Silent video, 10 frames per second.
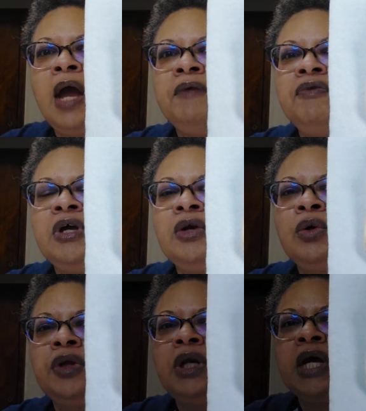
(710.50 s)
And then
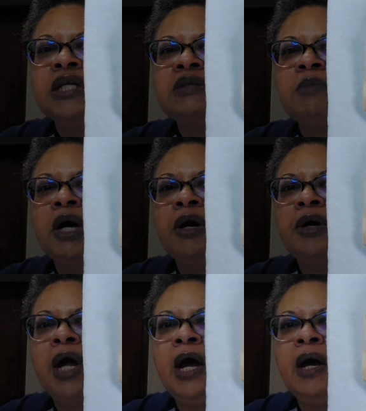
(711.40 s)
on the next
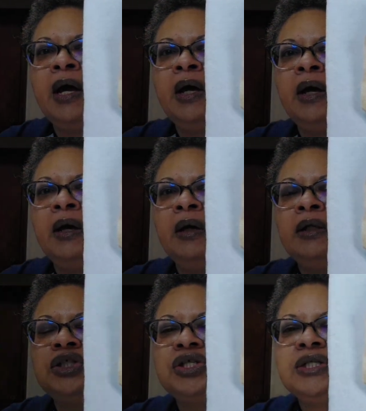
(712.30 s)
bird, I
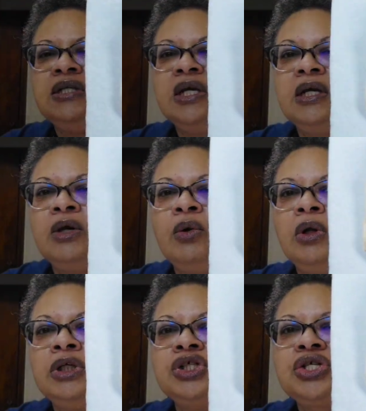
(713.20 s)
uh, just did it
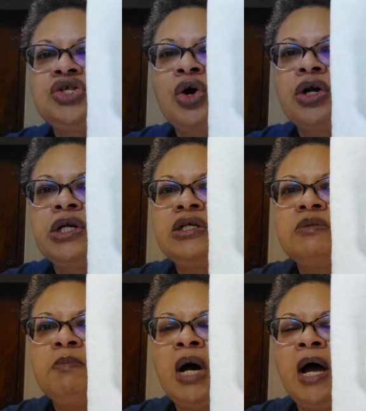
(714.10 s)
on, just started
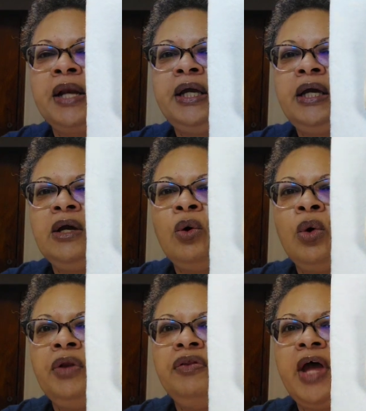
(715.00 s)
his body
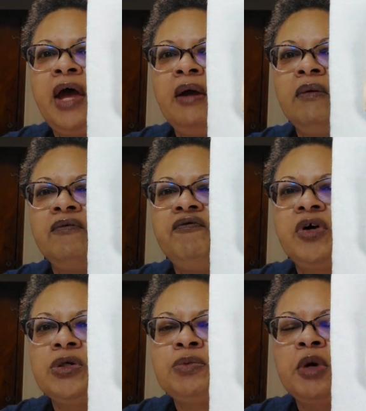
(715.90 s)
on that
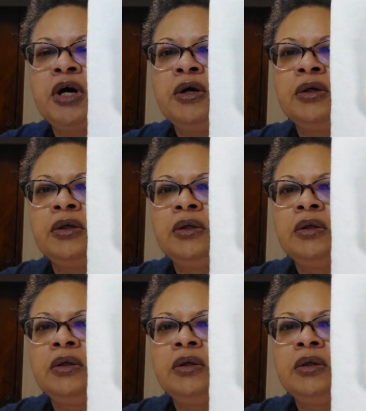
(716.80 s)
first bird.